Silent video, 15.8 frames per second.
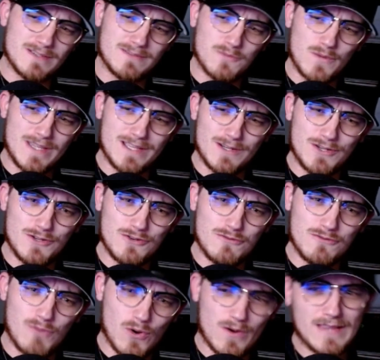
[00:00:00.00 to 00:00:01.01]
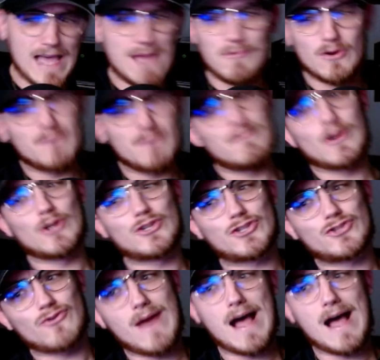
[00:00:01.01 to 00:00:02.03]
we can do more elaborate
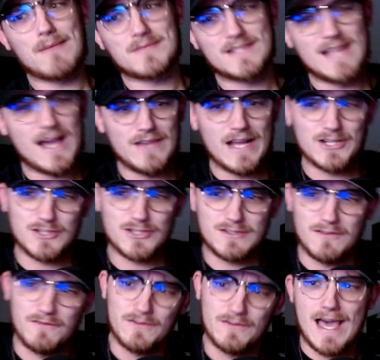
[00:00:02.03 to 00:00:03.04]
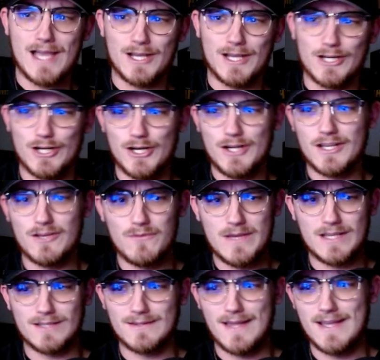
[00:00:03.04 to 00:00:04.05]
merch drops now, not just a flag and a hoodie. We
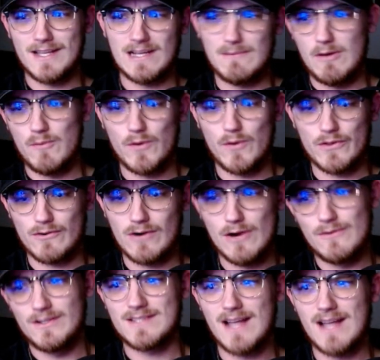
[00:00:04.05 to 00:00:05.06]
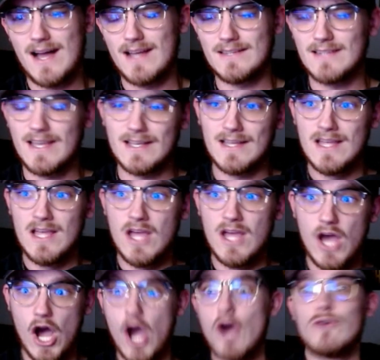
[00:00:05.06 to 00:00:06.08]
can like come up with our own design. Like,
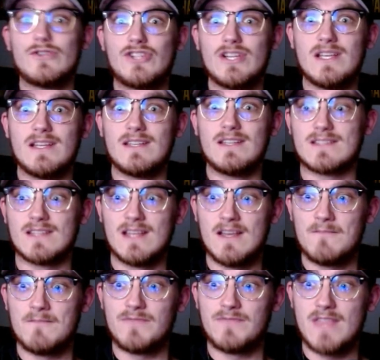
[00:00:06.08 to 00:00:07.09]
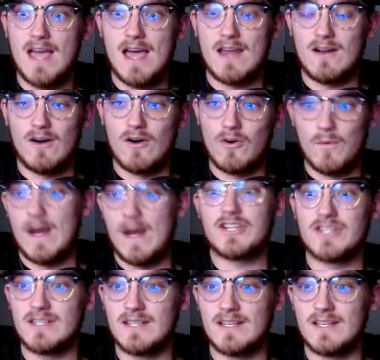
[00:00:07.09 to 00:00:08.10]
OGs that are
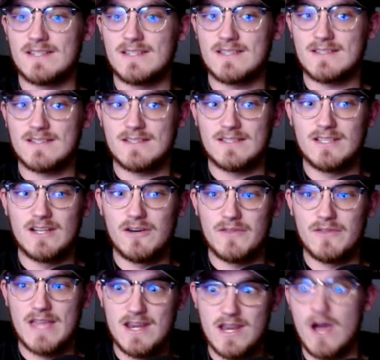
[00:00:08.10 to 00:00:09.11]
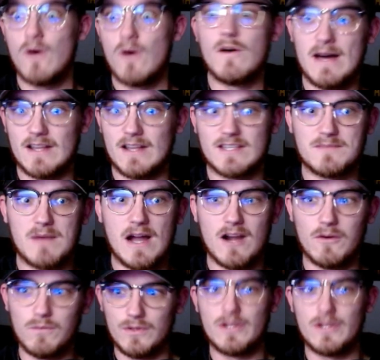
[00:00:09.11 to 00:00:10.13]
watching this, that know about
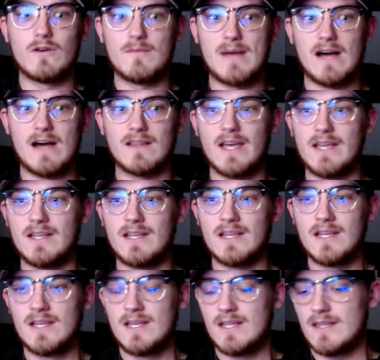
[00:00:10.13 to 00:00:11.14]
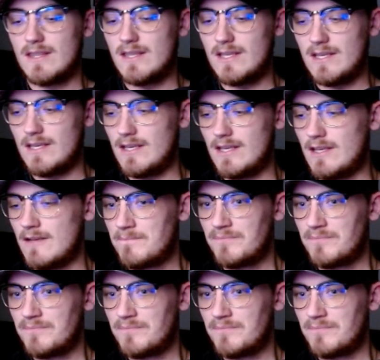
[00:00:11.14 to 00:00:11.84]
Aspyre will know about like the